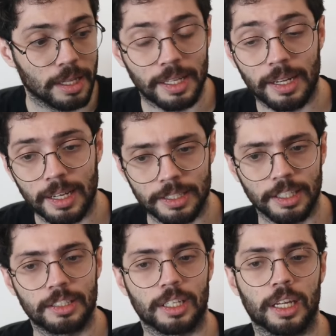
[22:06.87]
The nice
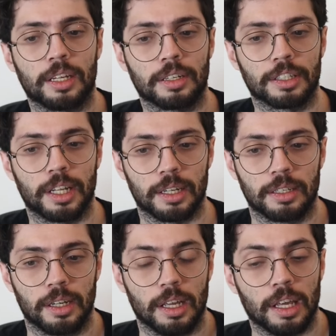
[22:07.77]
insight here is
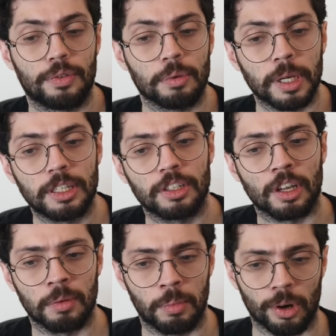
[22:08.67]
that if you make these
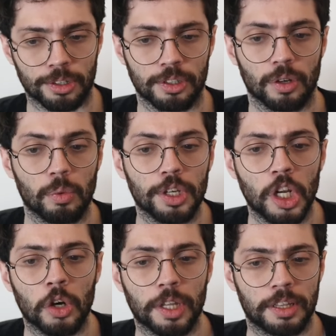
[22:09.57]
unboxed, we
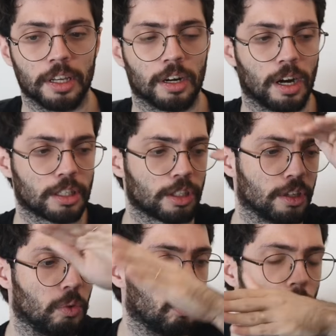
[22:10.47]
know that they are actually
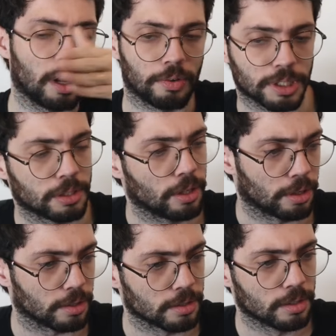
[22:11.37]
one after the other.